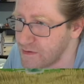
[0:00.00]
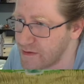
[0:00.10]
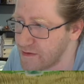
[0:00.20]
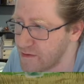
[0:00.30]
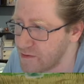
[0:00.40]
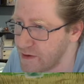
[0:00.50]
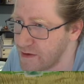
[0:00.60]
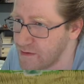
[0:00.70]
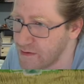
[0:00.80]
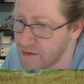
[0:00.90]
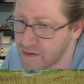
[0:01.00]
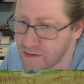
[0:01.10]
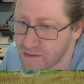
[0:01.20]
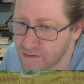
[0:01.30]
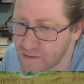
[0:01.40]
gain a grain.
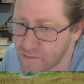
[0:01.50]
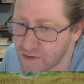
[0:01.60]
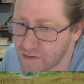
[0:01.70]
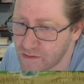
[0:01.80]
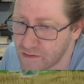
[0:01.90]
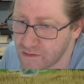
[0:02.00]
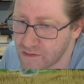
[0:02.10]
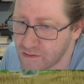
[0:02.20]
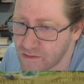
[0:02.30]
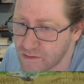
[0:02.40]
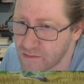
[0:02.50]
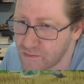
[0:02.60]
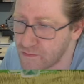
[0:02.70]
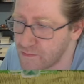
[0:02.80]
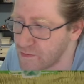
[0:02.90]
Then we are
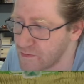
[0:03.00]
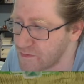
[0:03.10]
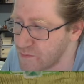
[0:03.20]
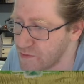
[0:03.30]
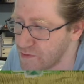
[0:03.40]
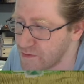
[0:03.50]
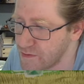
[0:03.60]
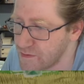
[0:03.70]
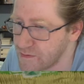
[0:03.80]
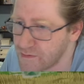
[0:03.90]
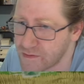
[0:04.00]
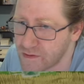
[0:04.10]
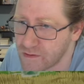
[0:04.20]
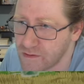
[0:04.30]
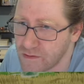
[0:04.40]
once more taking
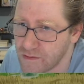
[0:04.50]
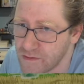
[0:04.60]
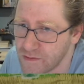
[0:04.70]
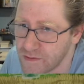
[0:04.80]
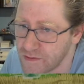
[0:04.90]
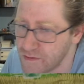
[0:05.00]
a card.